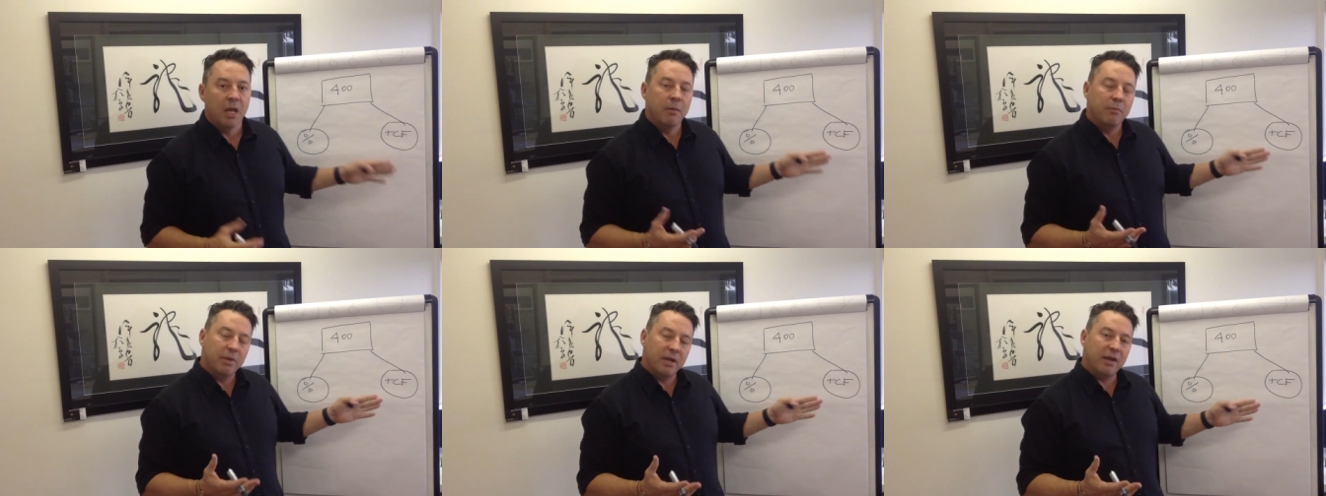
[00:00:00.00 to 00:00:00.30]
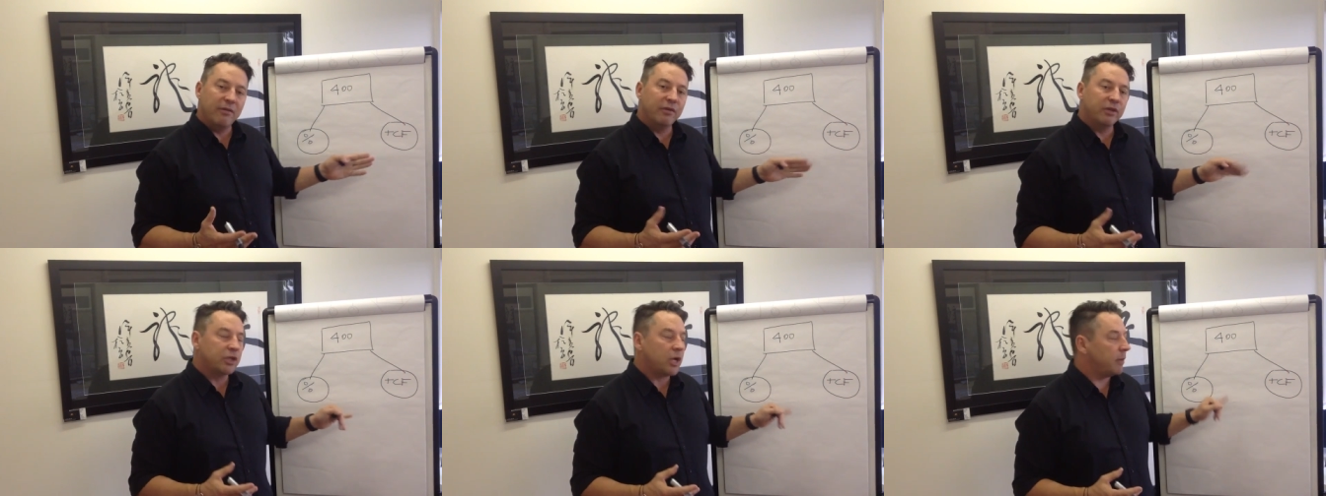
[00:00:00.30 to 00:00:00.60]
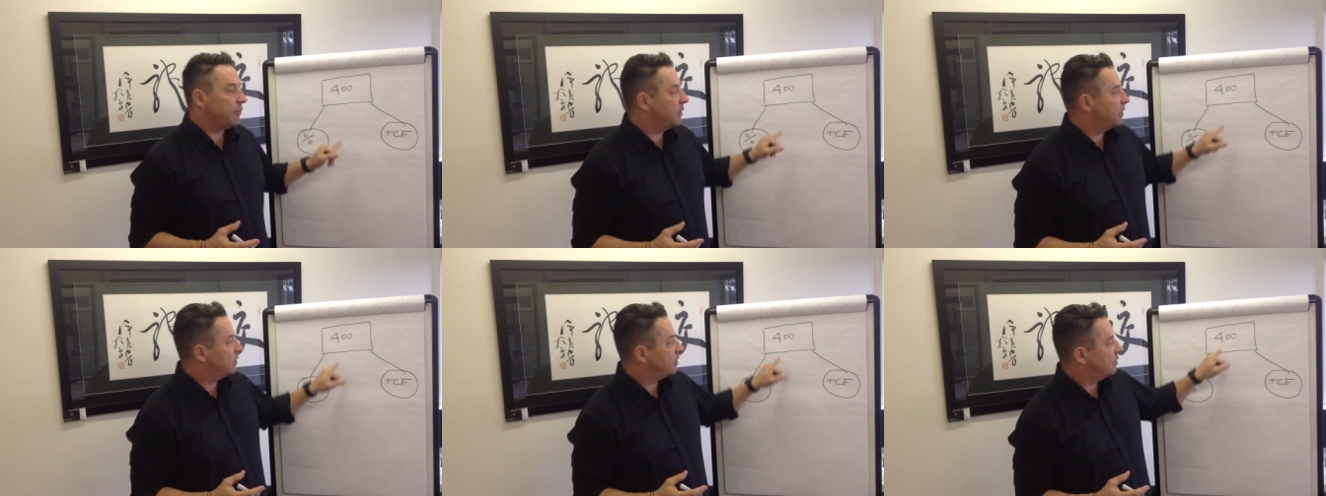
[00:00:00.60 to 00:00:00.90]
But every
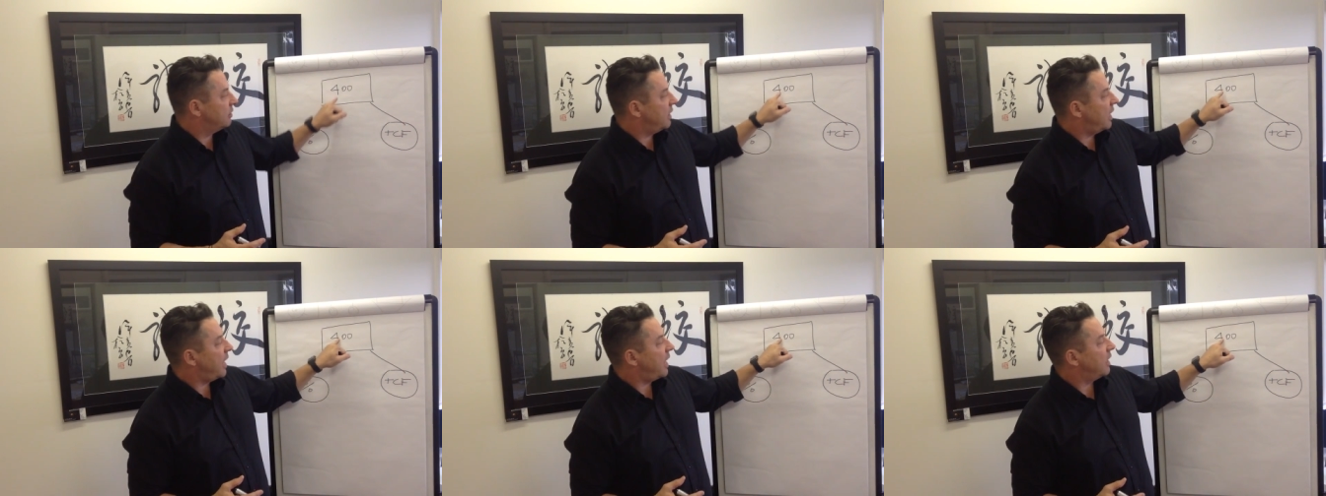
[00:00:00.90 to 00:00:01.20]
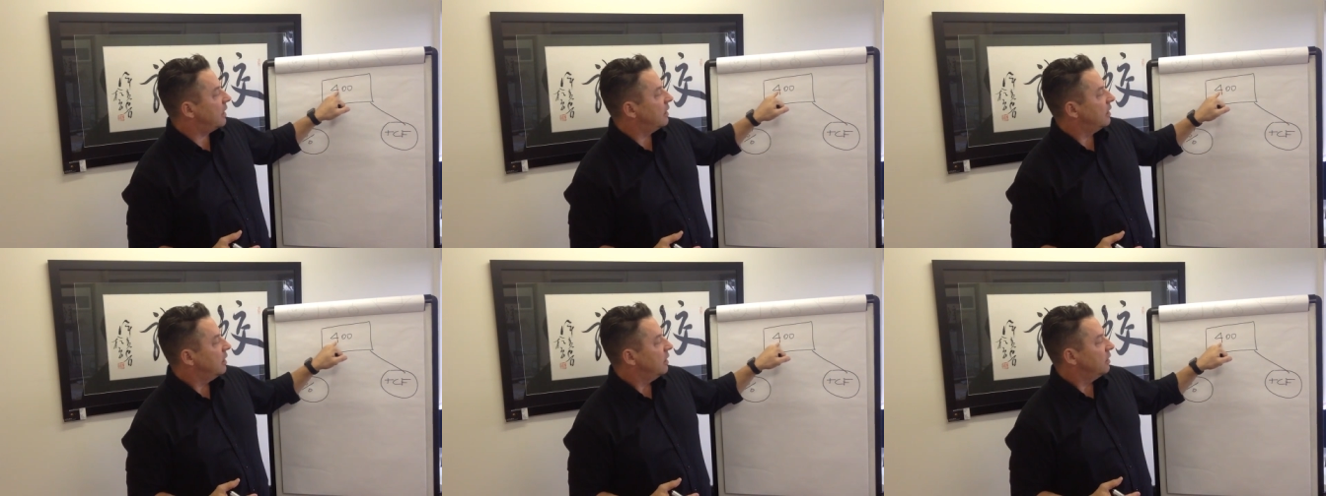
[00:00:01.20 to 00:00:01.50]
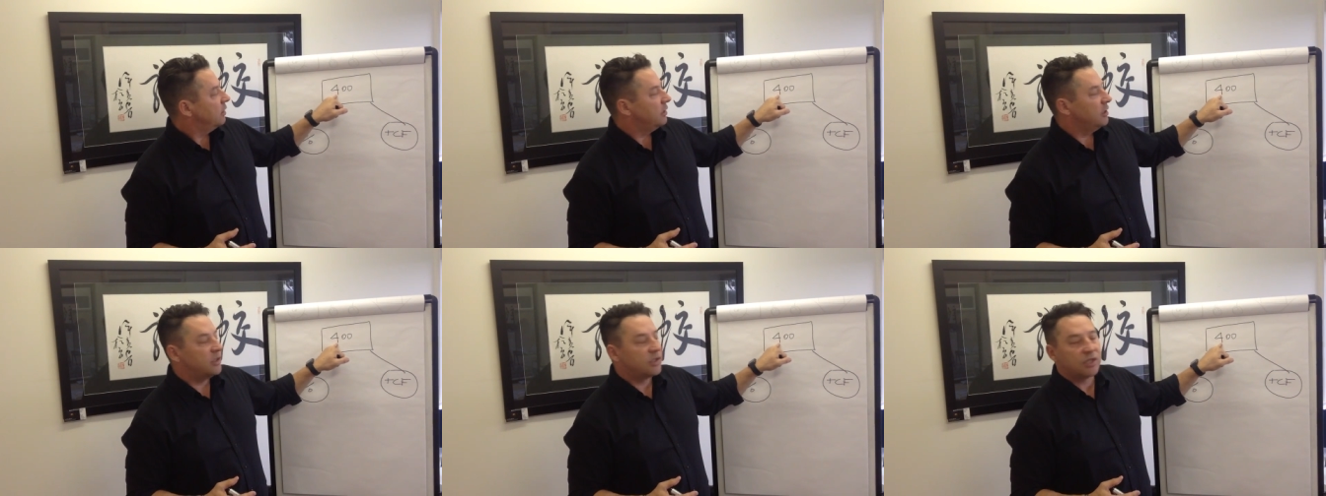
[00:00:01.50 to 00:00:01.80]
time you do that,
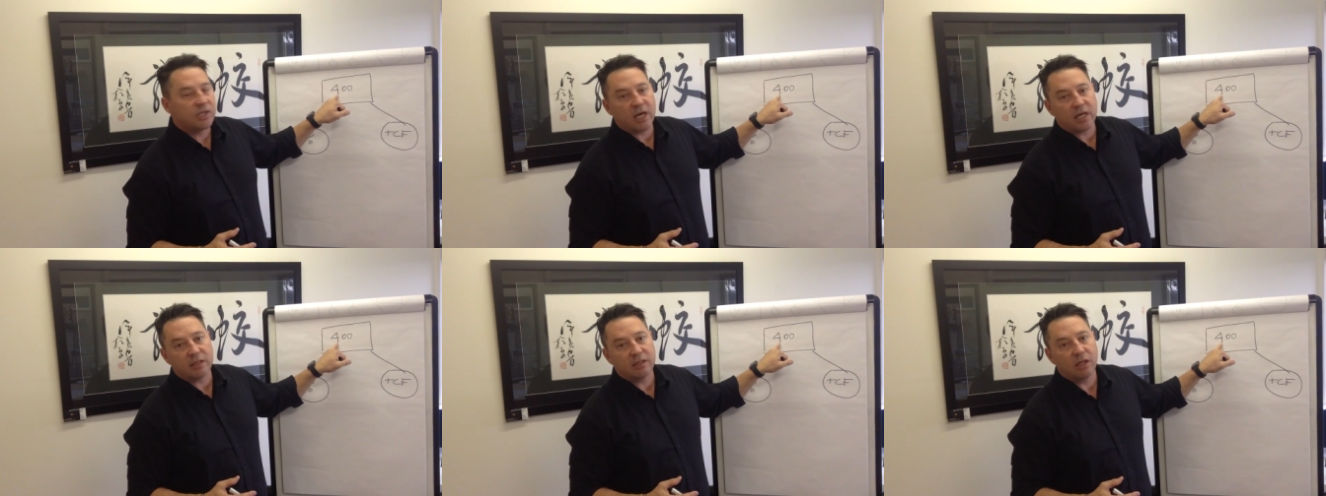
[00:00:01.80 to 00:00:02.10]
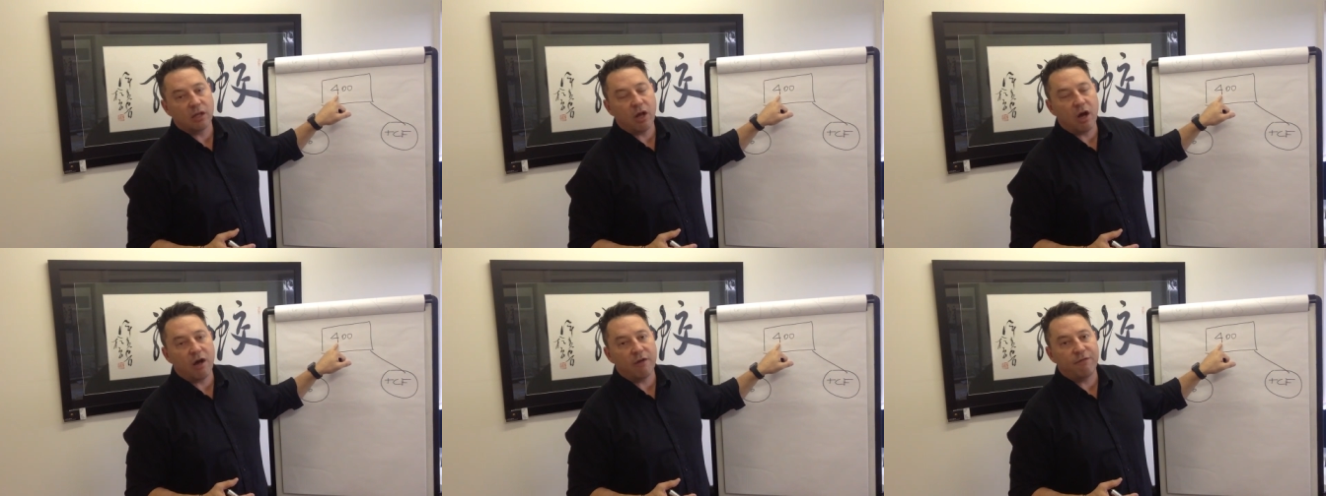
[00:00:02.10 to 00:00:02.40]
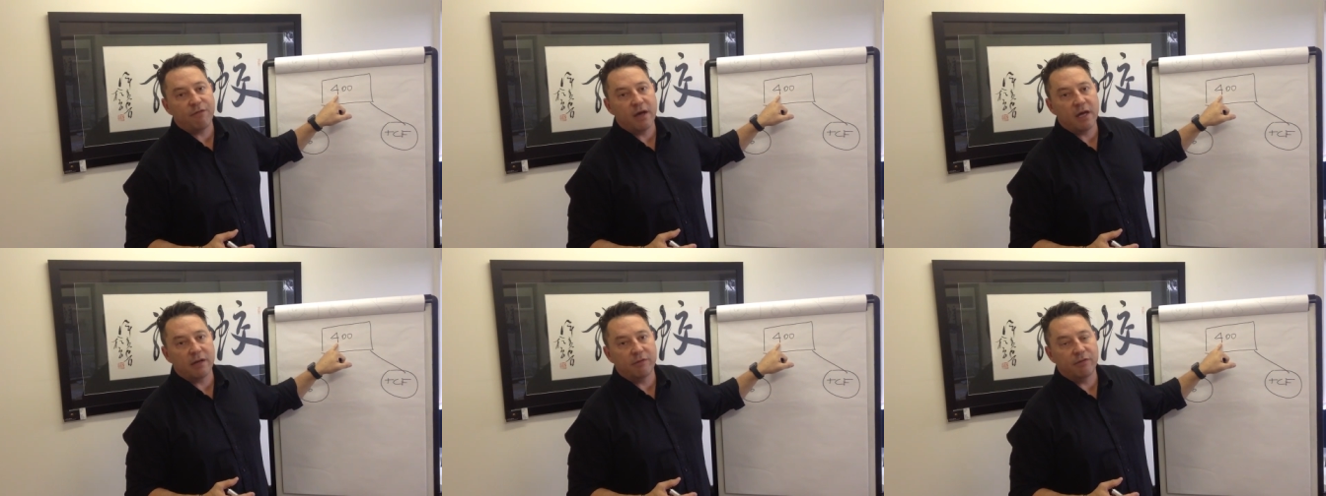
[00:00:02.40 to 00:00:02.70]
you suck the
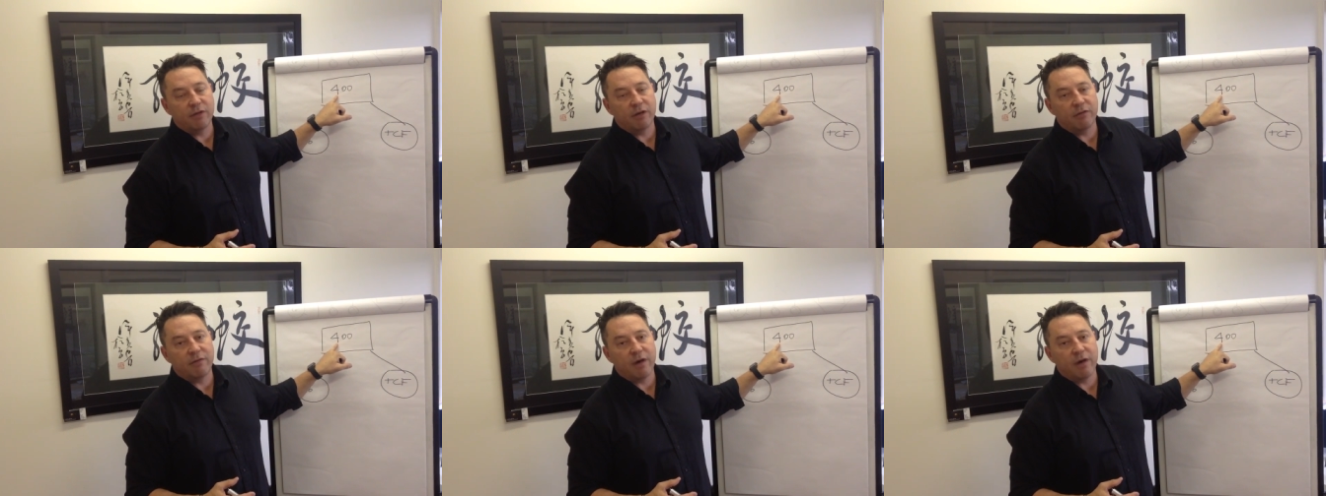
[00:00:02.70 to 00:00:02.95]
life out of your